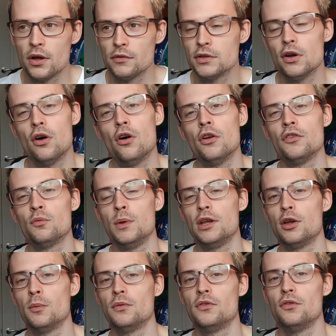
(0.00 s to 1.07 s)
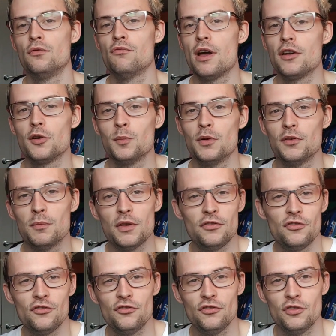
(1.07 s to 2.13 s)
of course when it comes to randomers
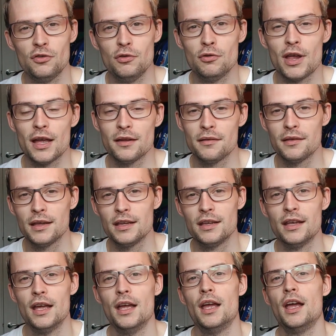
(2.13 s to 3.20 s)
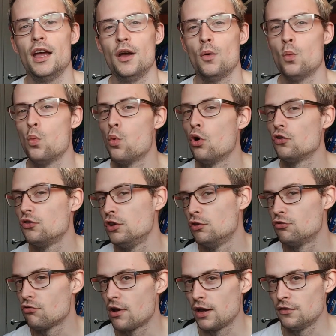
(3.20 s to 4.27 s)
messaging you, you kind of think, what are you
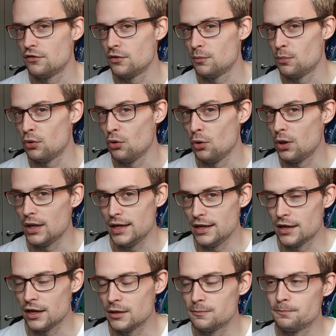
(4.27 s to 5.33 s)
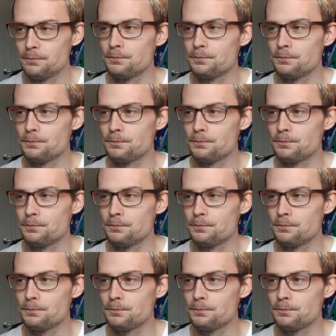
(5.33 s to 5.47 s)
trying to pull here?